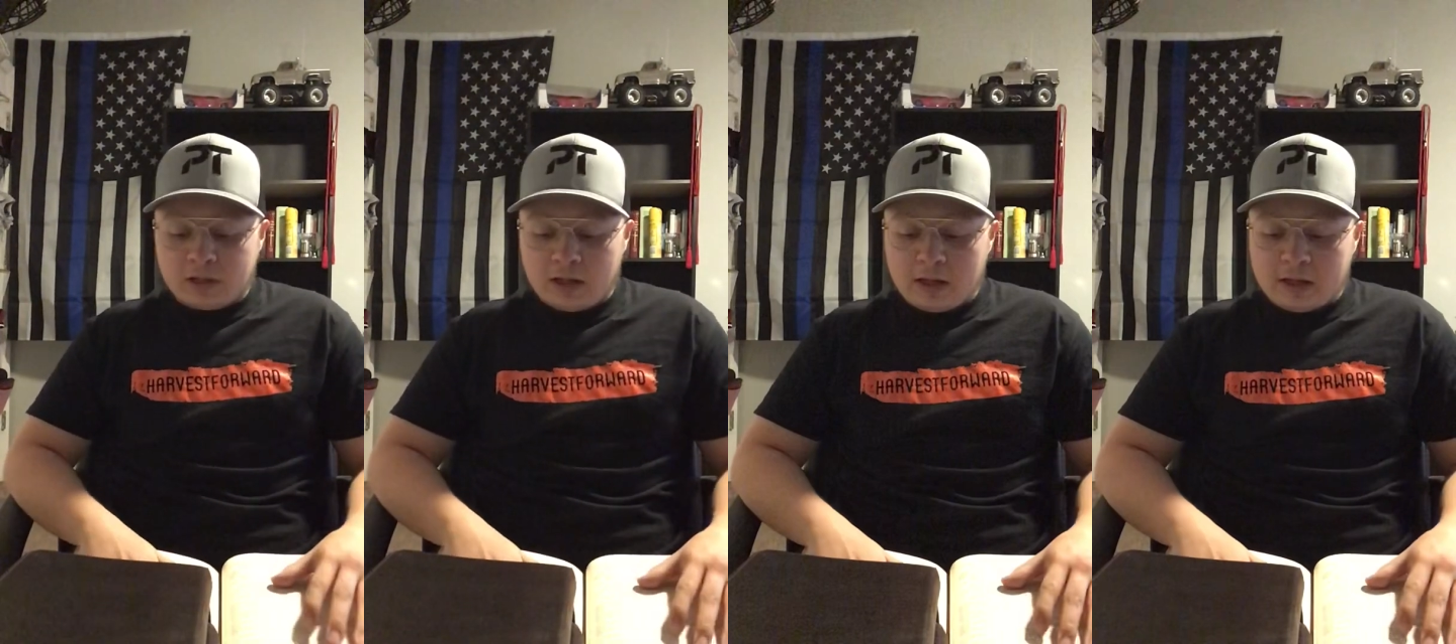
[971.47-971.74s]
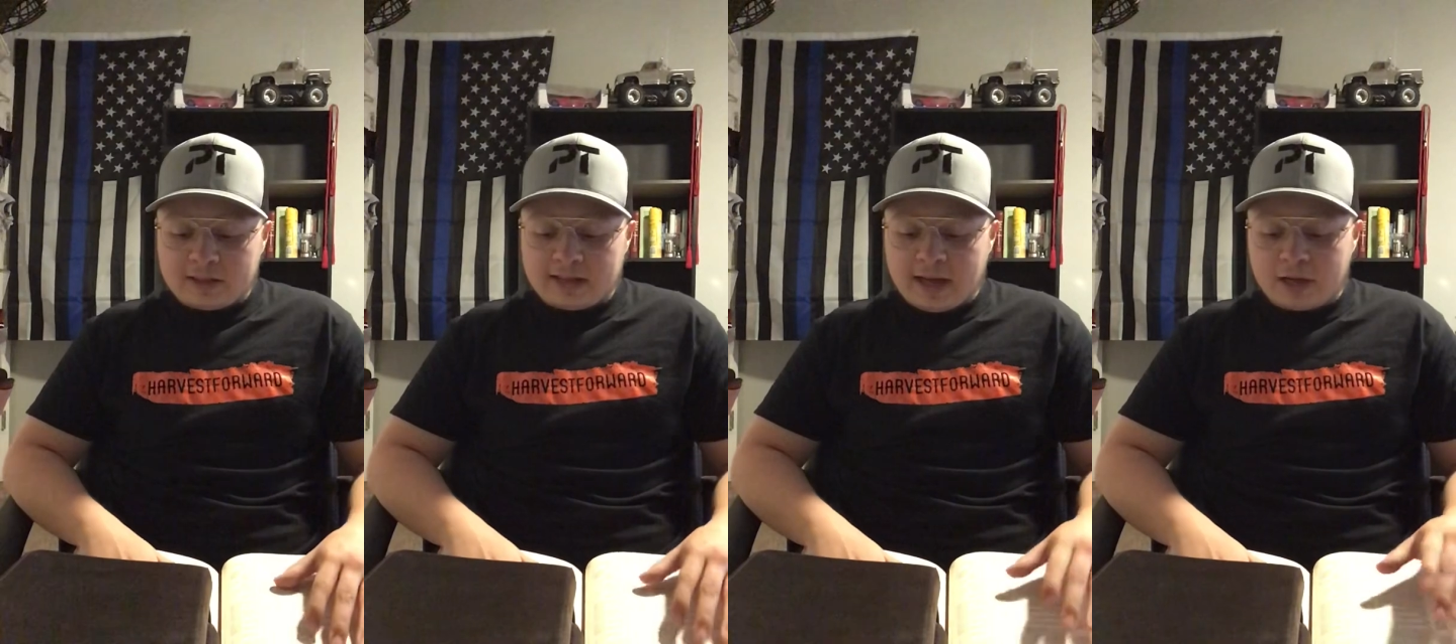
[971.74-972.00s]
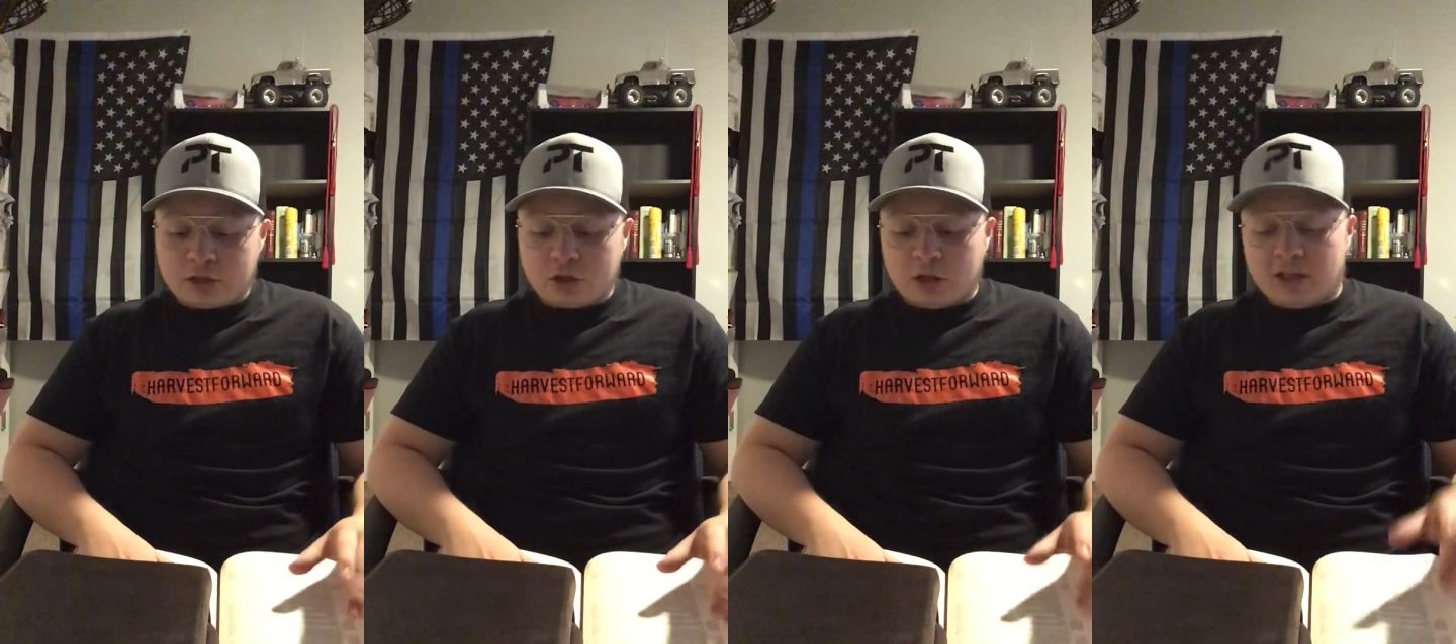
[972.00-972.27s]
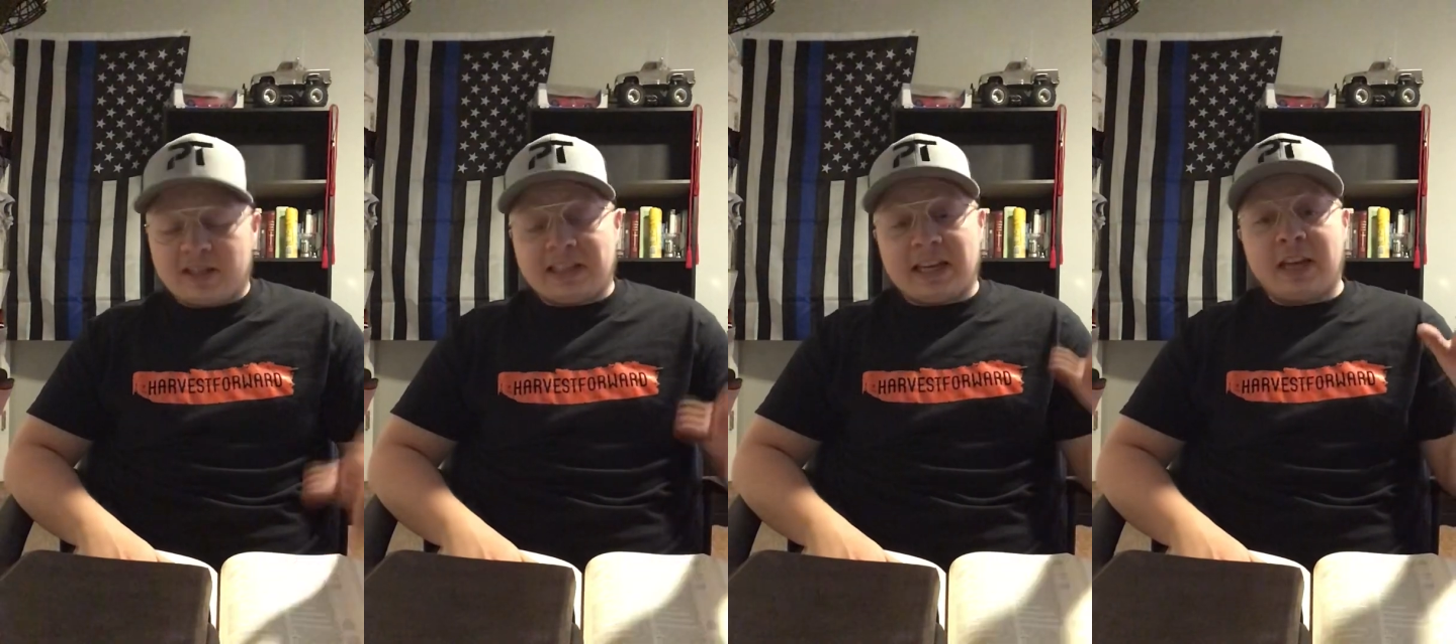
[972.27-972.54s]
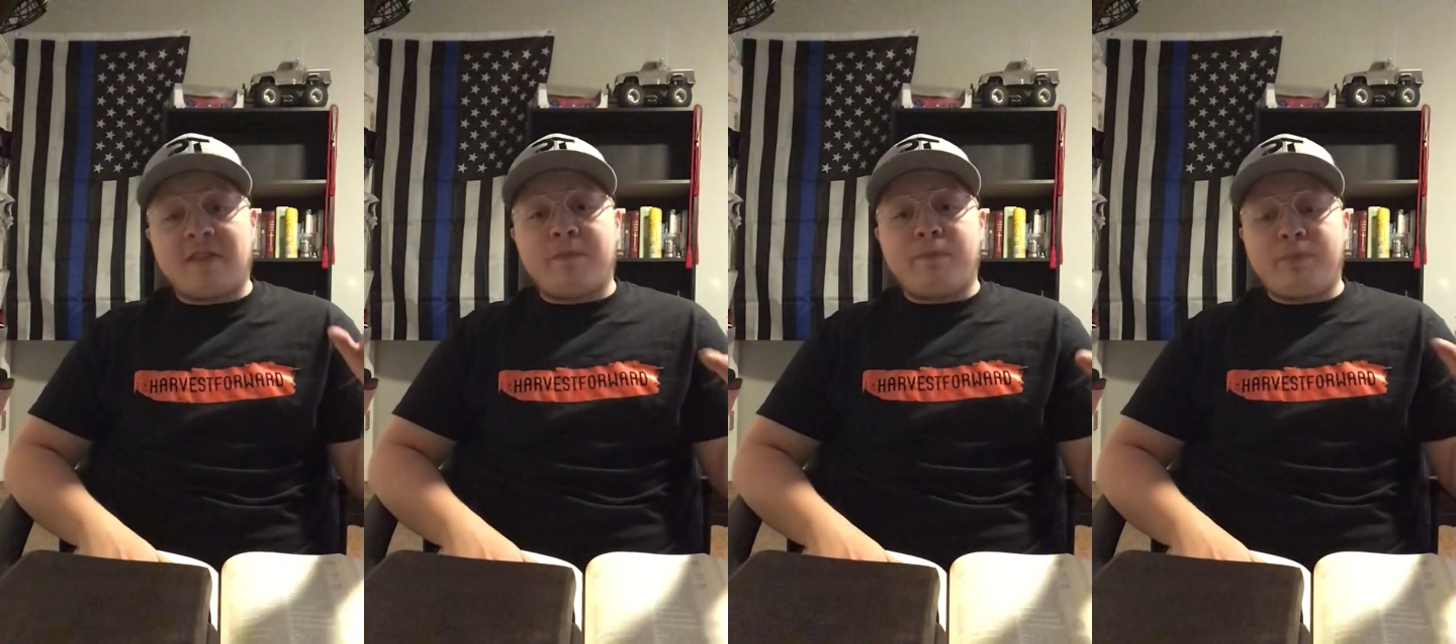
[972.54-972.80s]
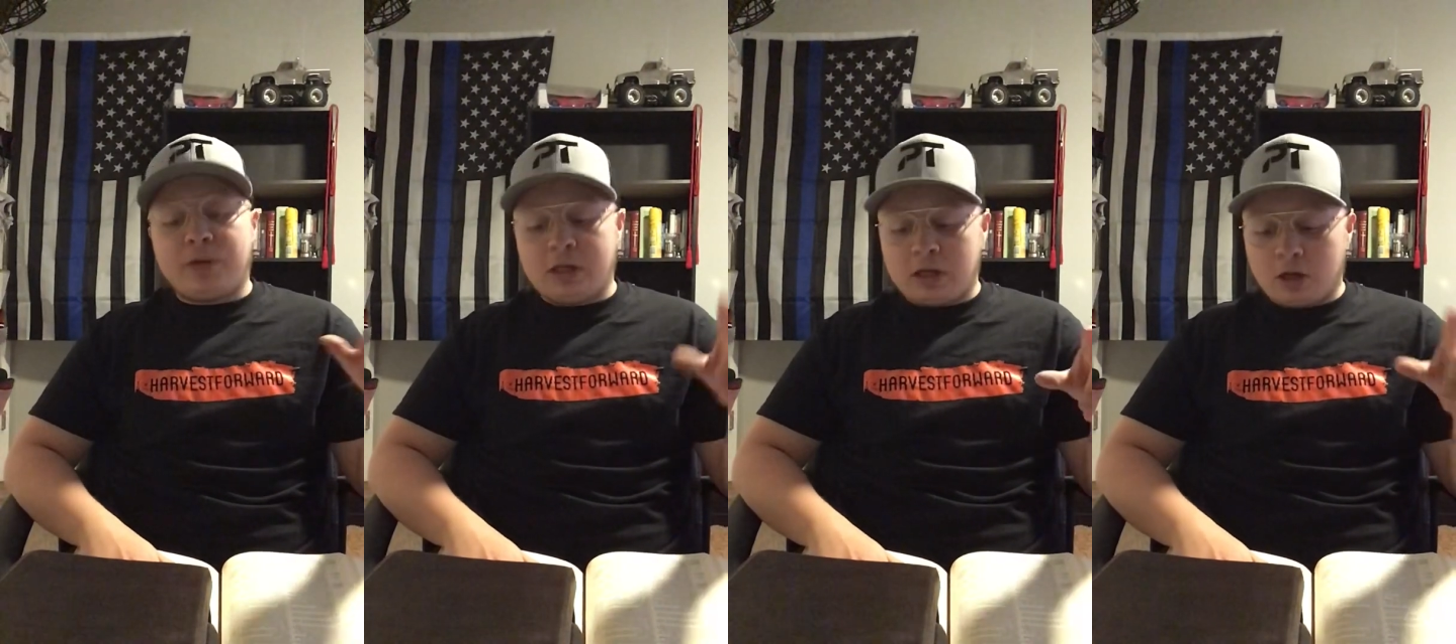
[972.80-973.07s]
it's actually, instead of
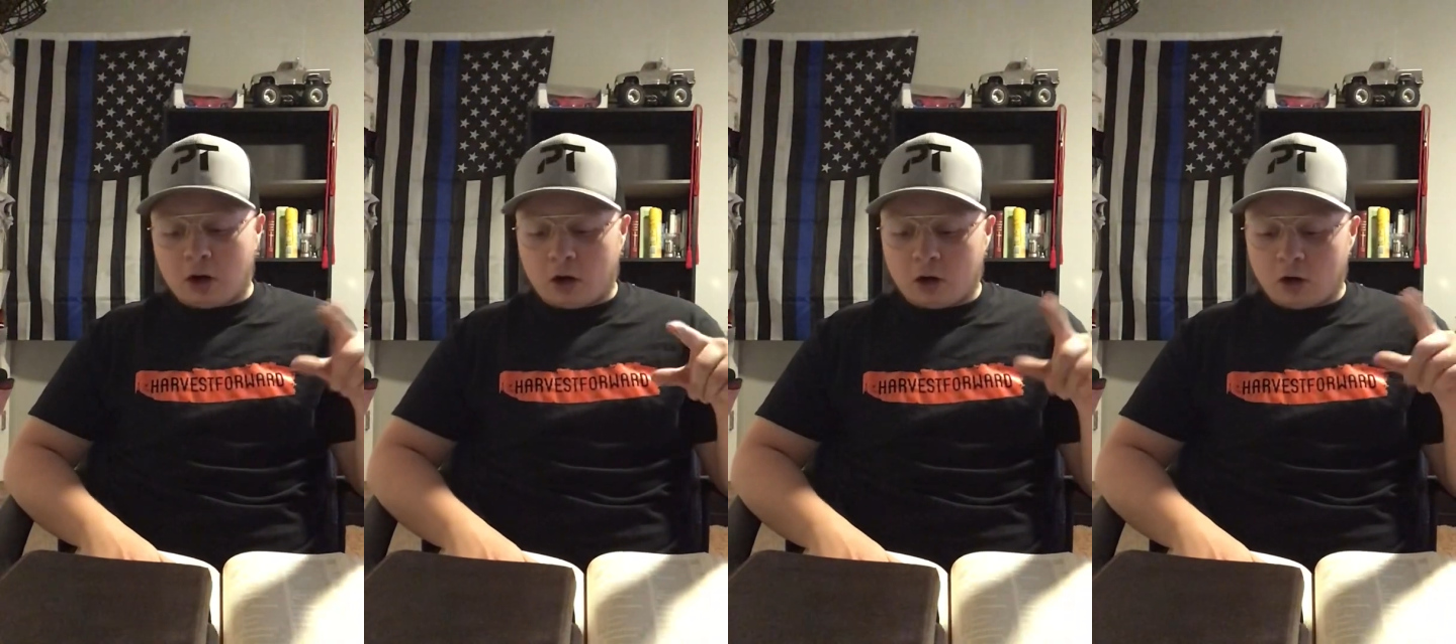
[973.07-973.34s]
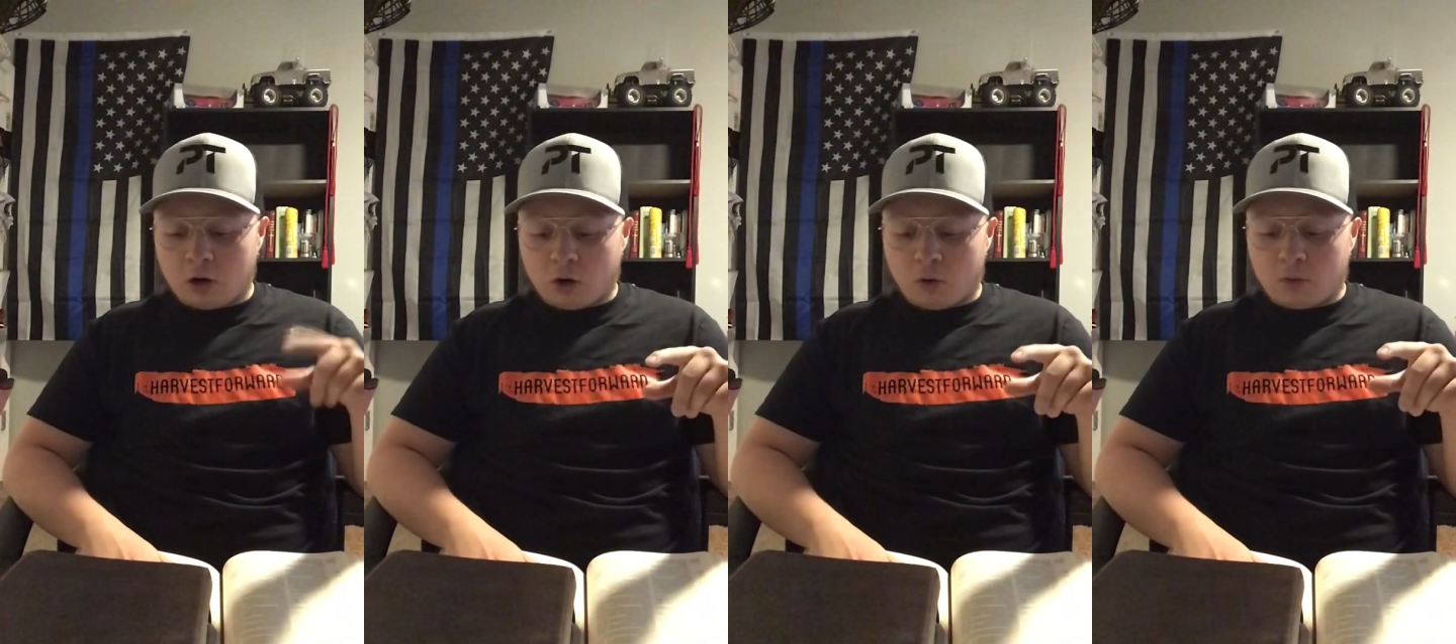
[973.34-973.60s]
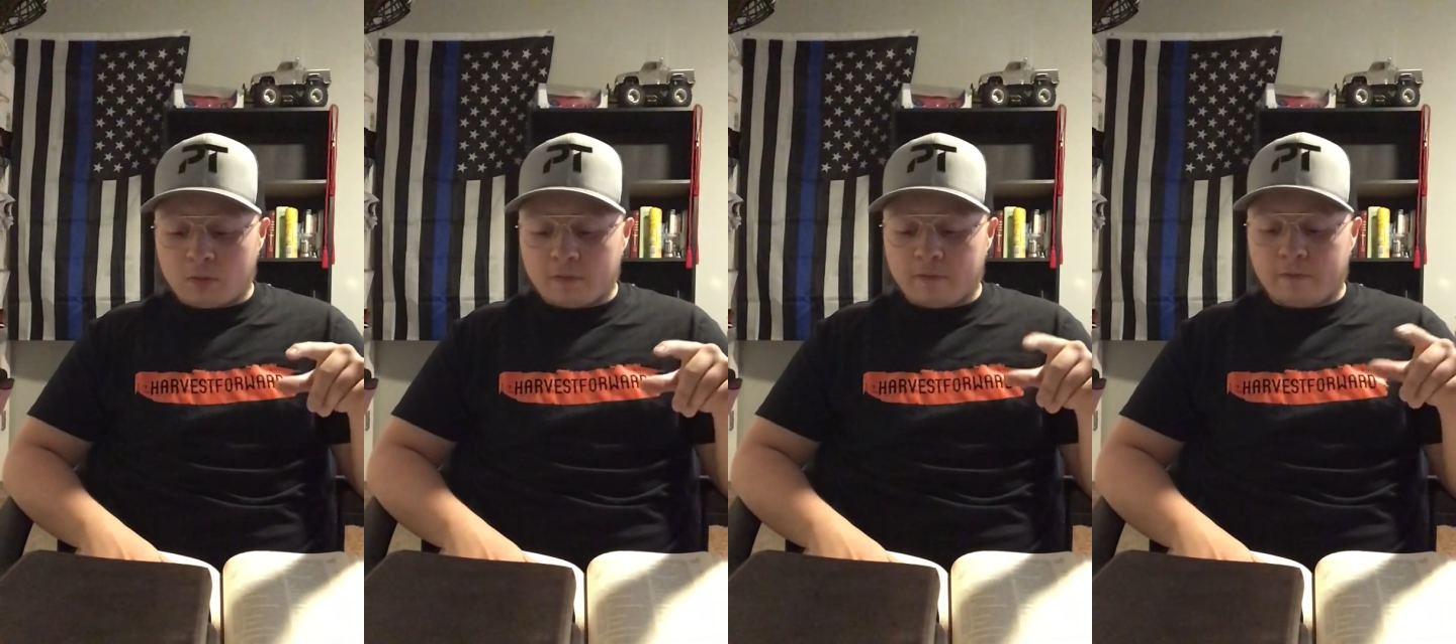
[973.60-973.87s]
Proverbs,